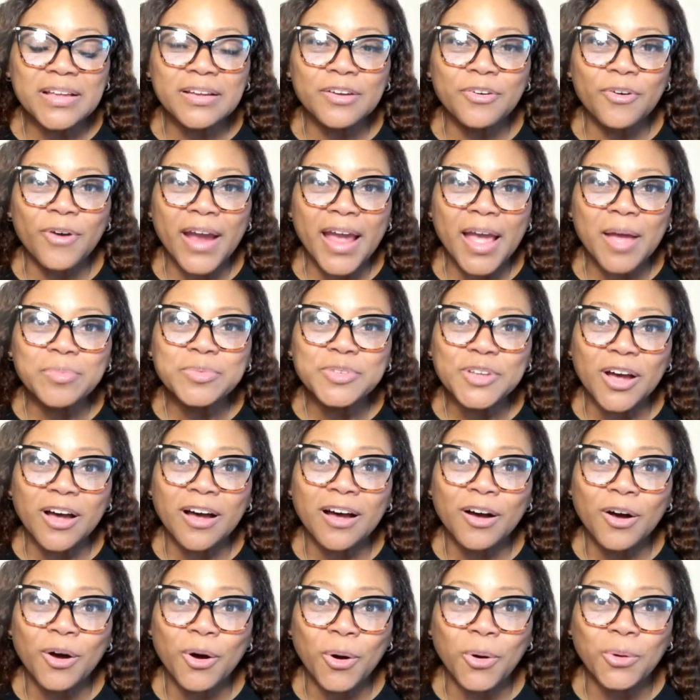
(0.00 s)
grabbed
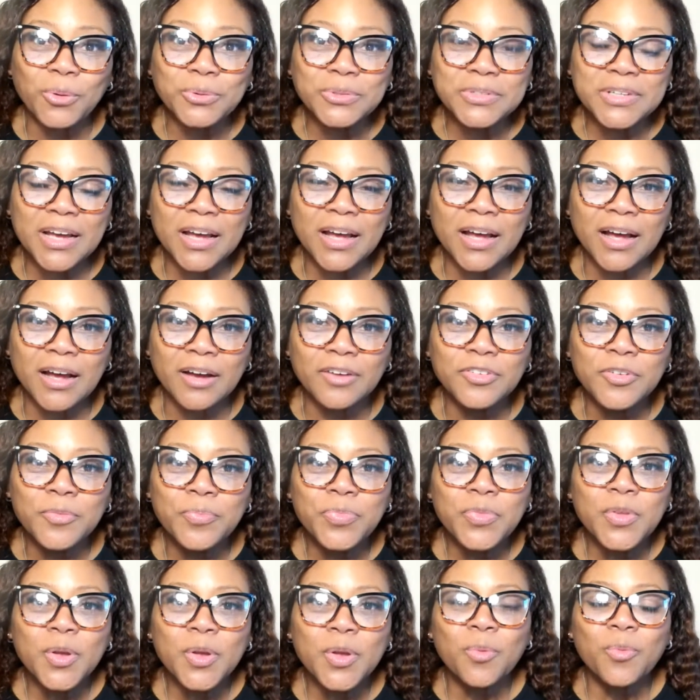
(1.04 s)
a hold of,
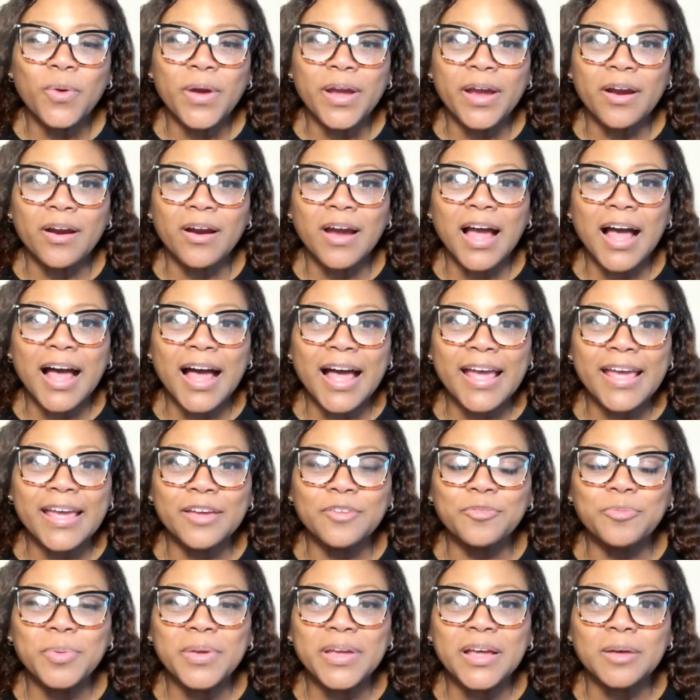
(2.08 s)
where I
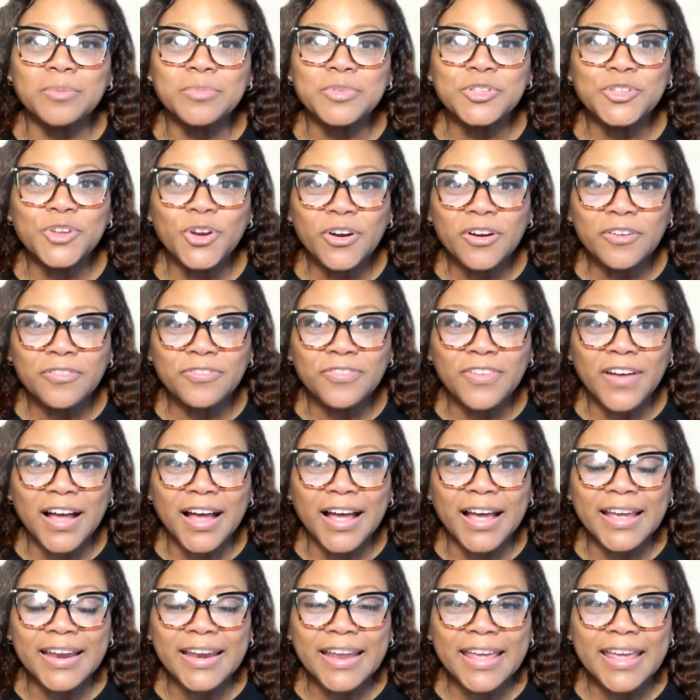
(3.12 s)
have become
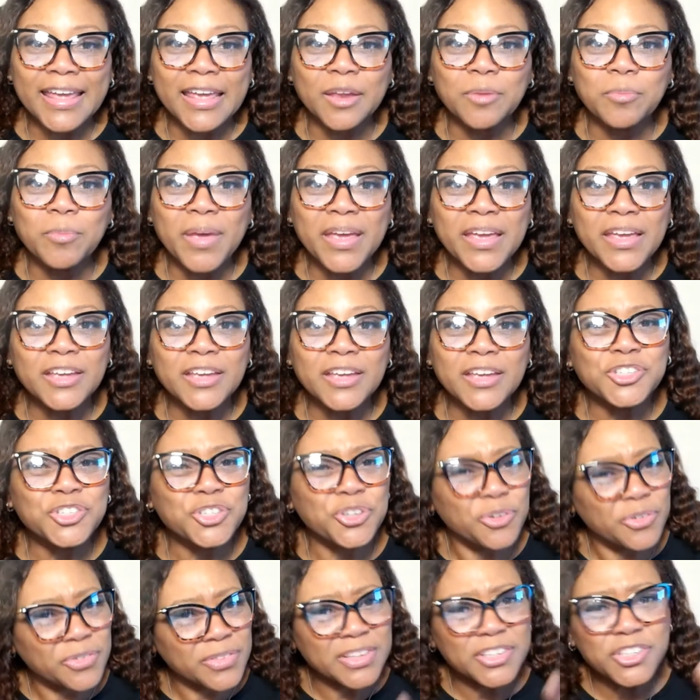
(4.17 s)
certified in making
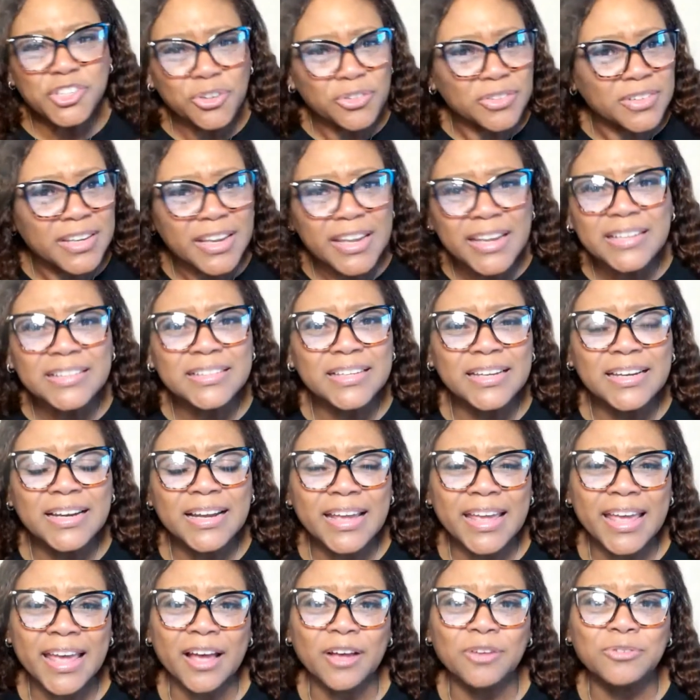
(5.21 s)
sure that your LinkedIn
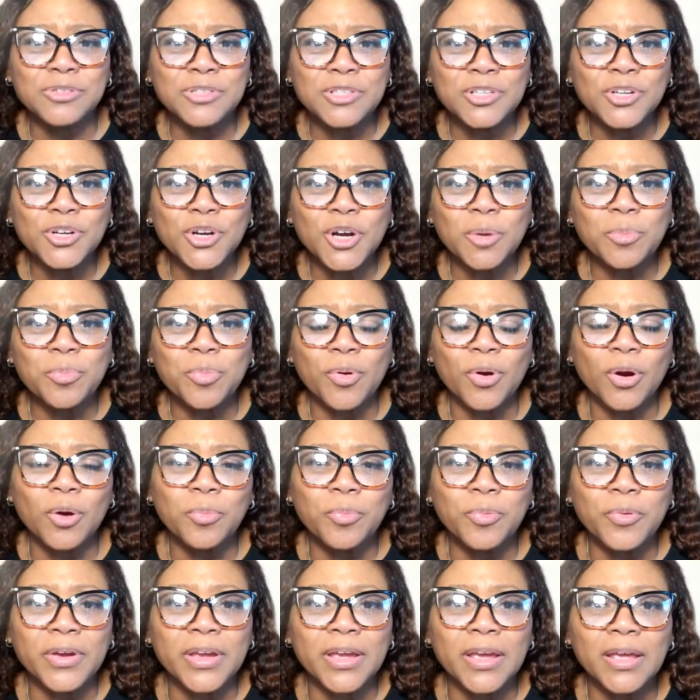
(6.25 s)
accounts look
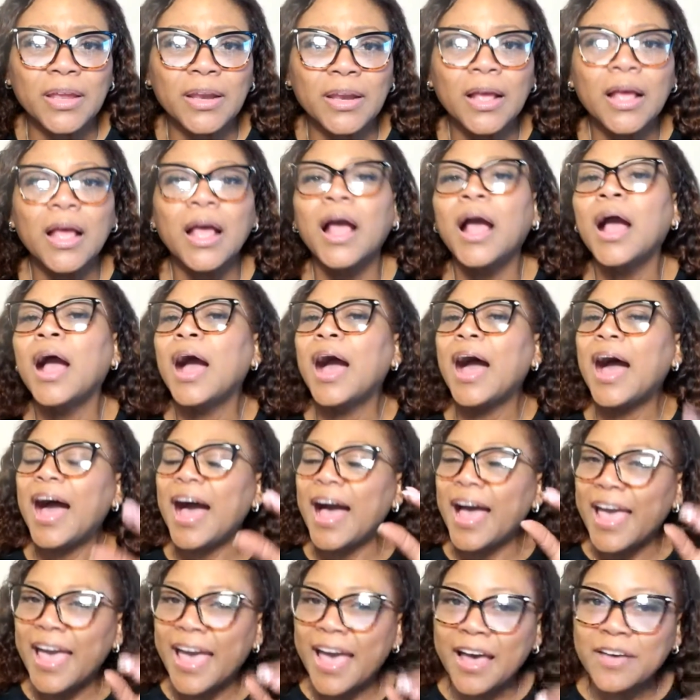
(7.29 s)
appropriate.
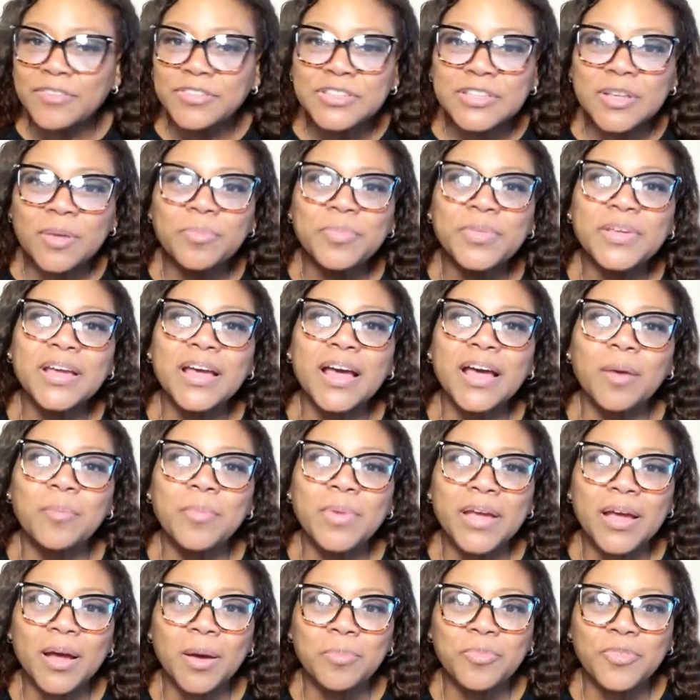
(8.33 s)
I have something
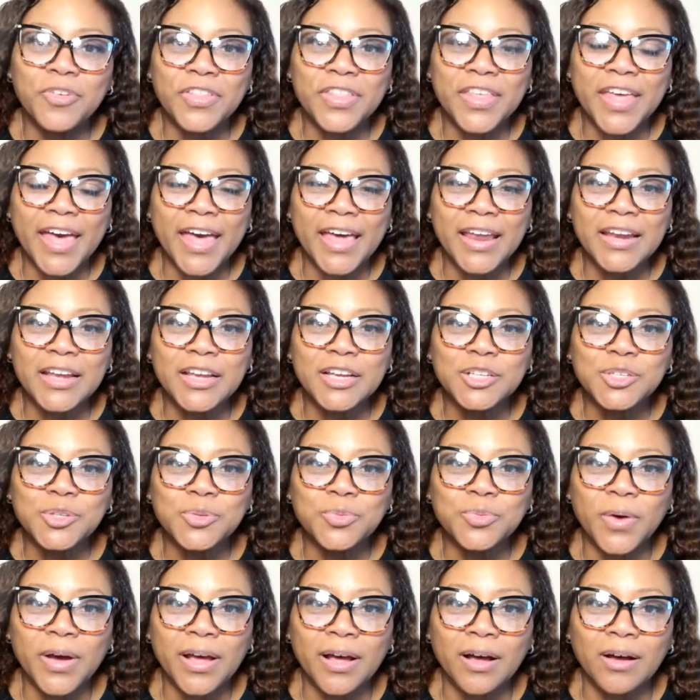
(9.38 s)
coming up for that
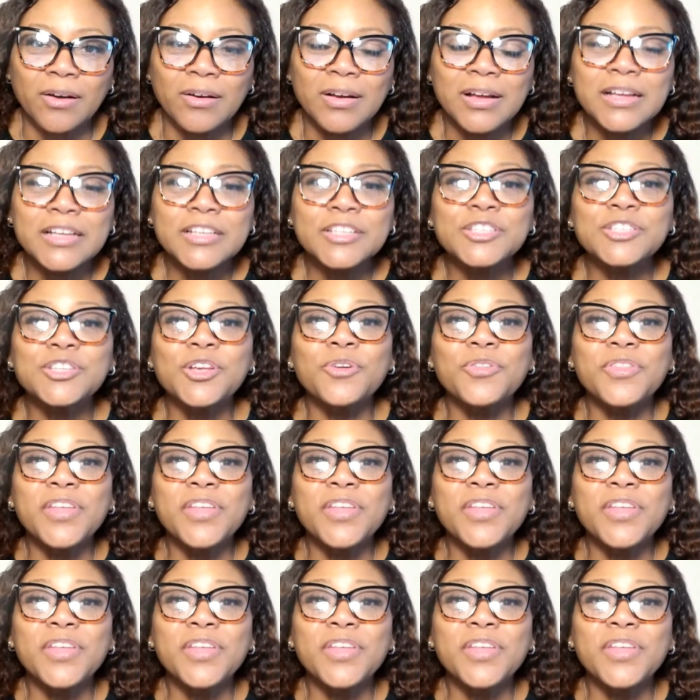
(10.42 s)
as well, so